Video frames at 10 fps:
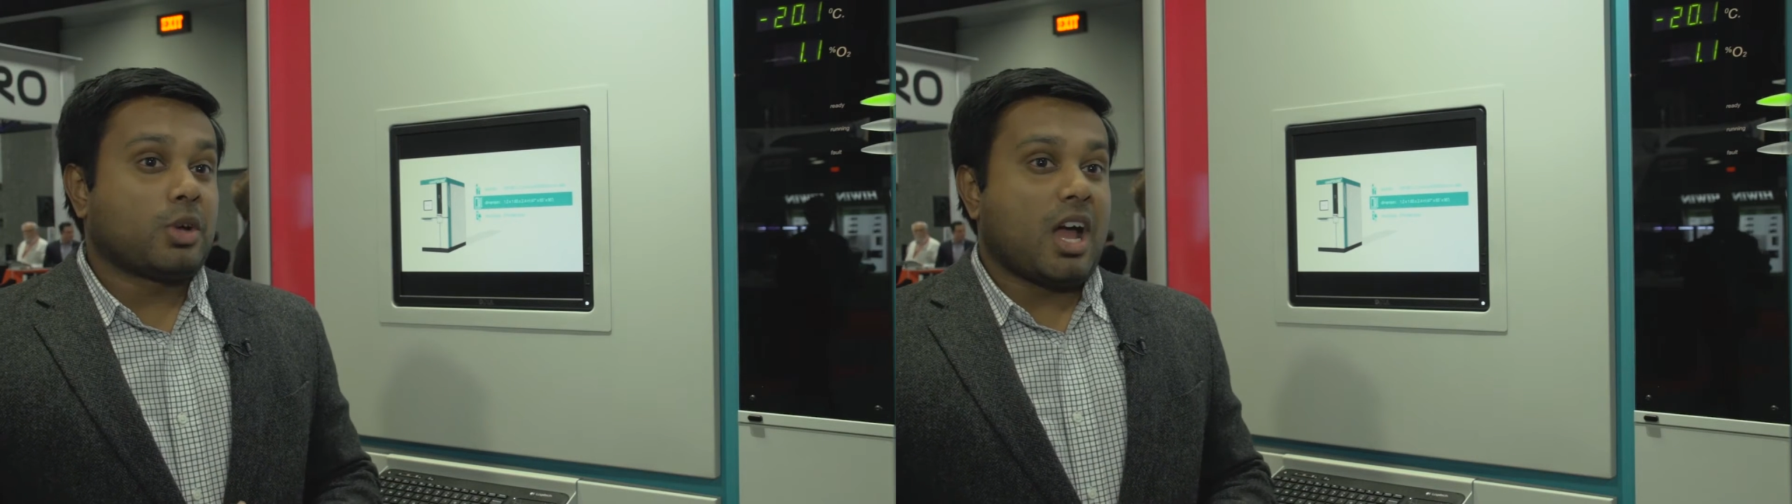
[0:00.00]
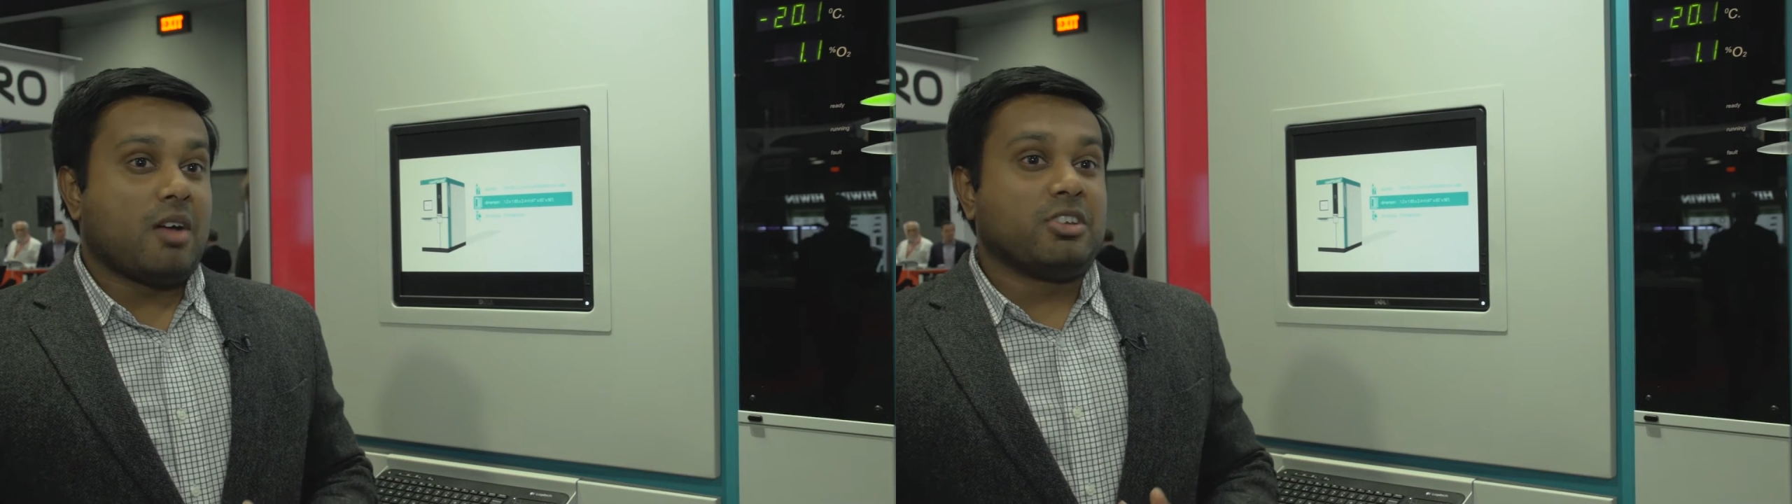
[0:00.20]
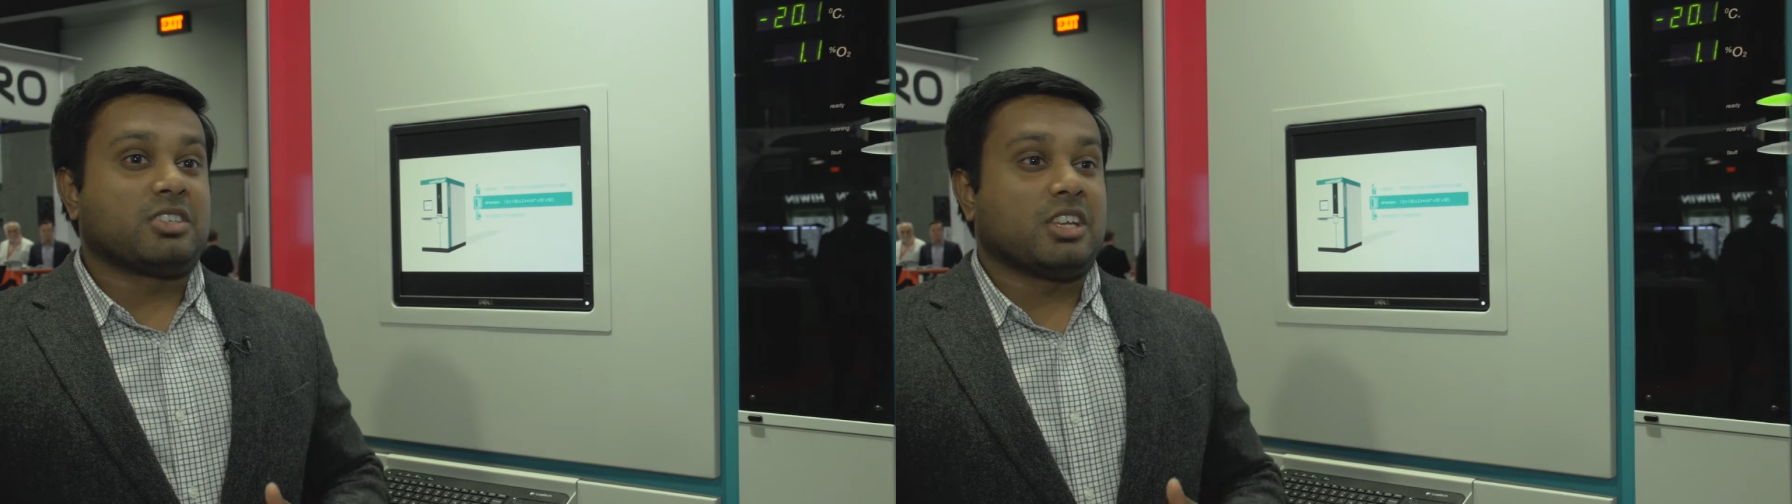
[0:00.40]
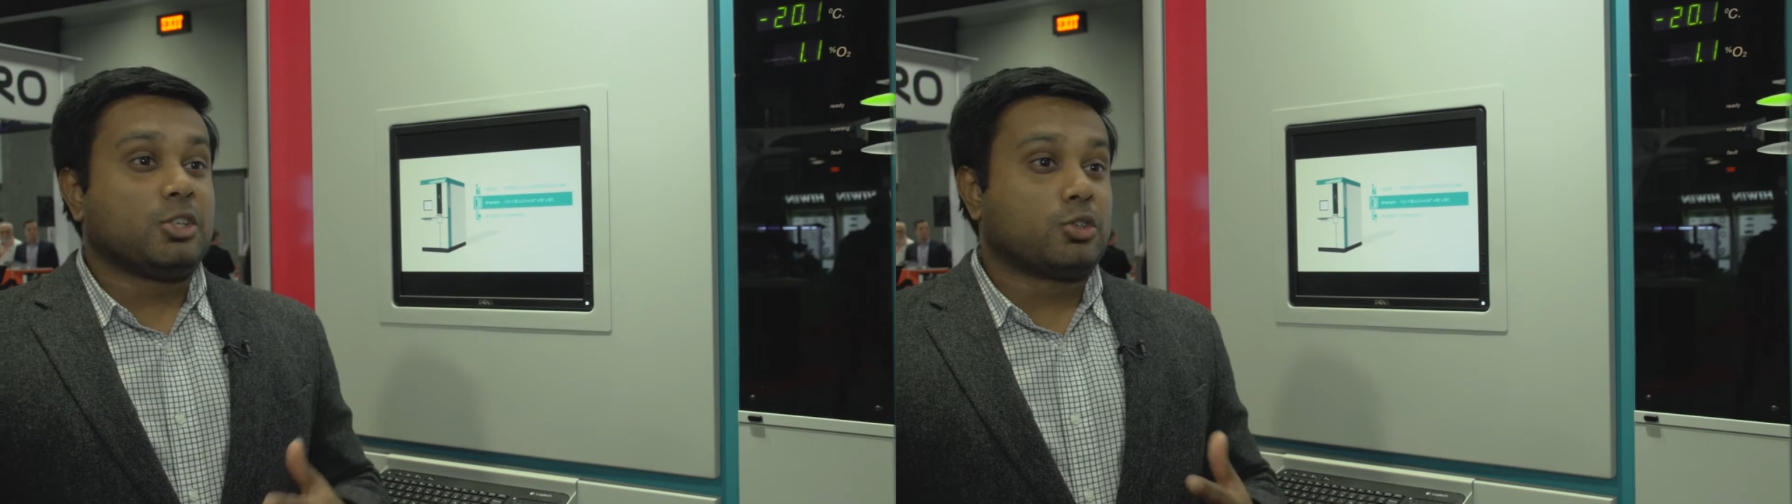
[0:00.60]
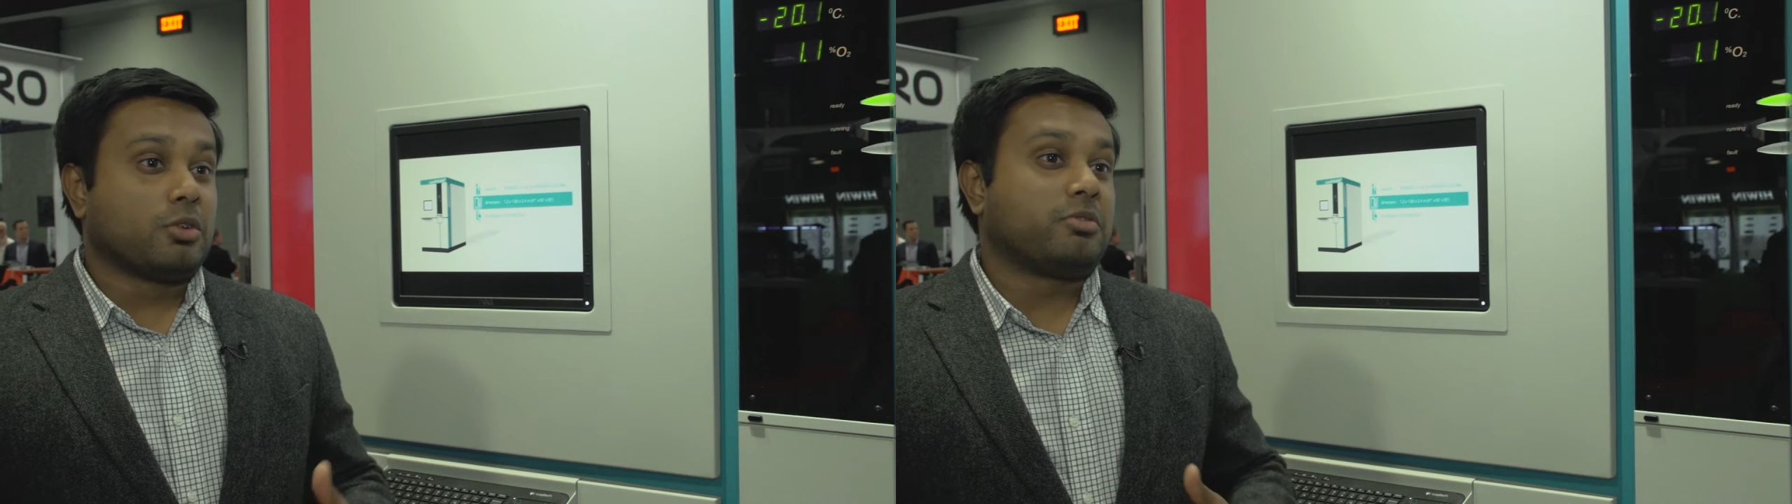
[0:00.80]
have is
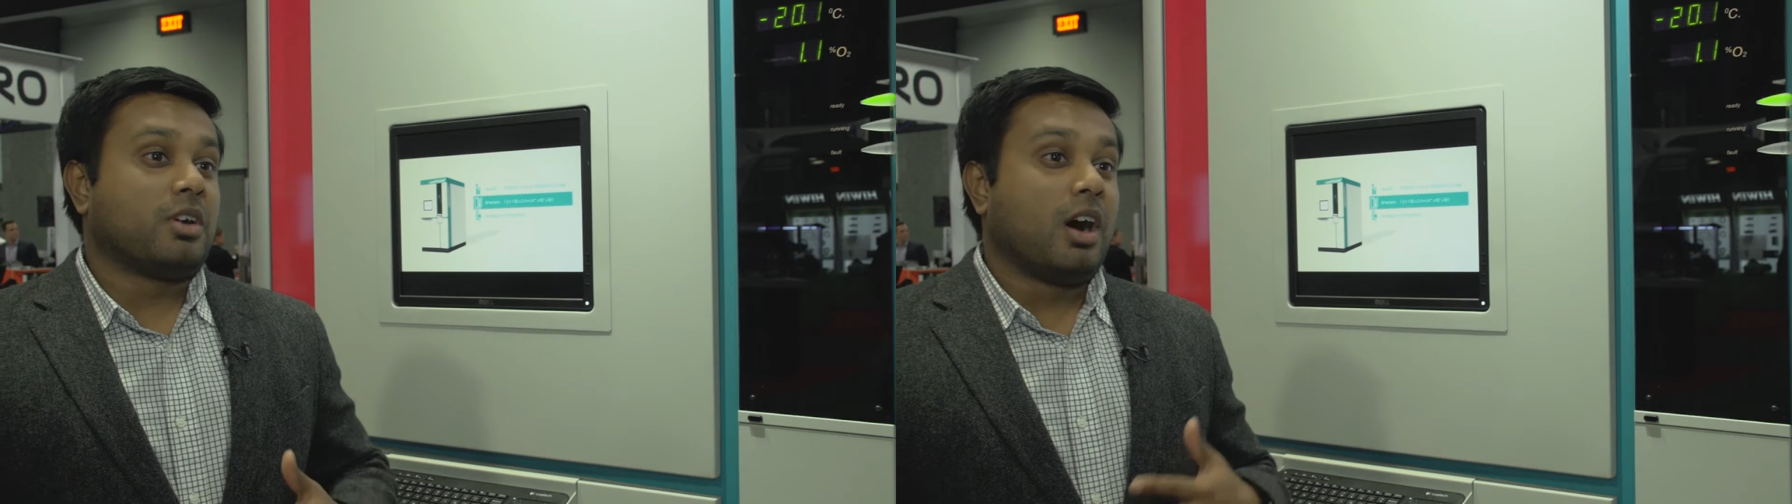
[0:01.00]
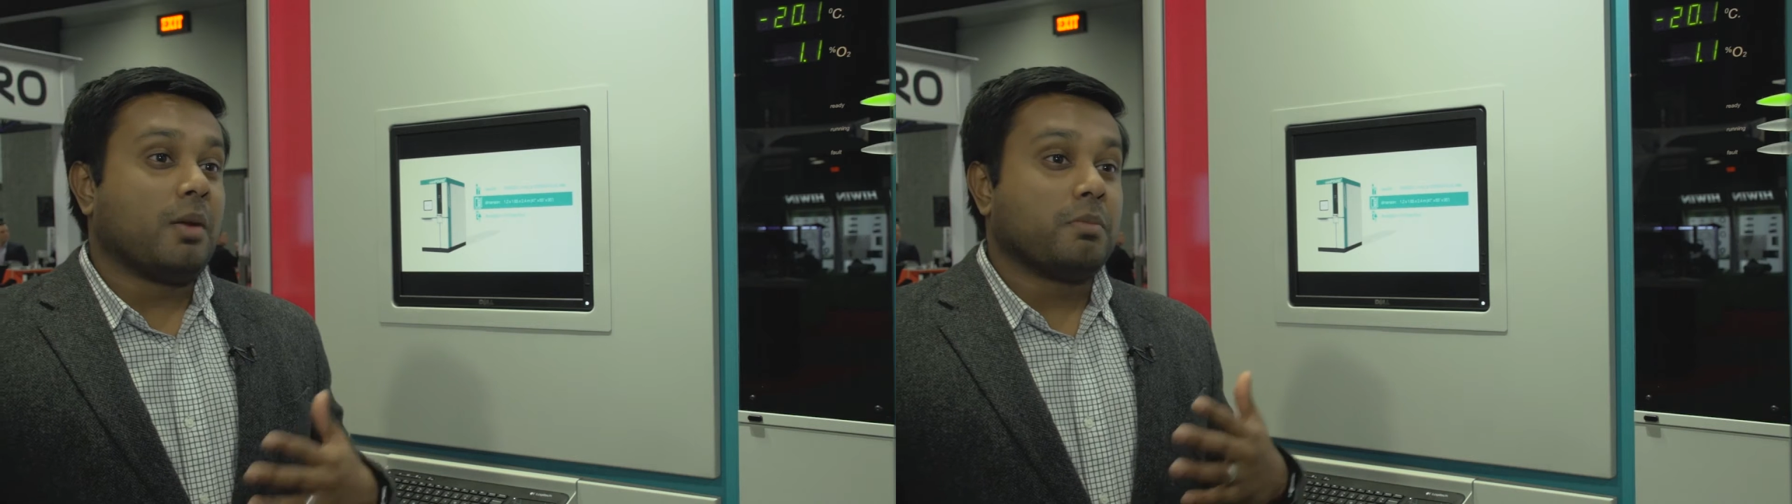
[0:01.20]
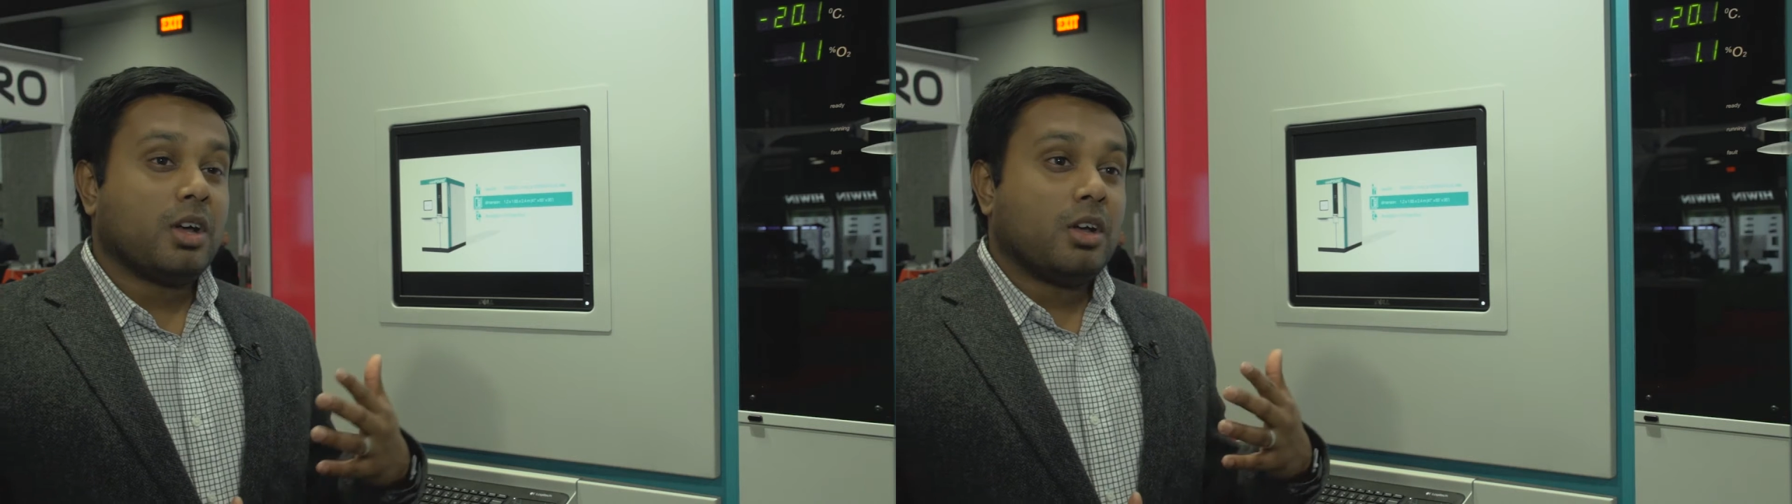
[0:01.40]
ease of, um,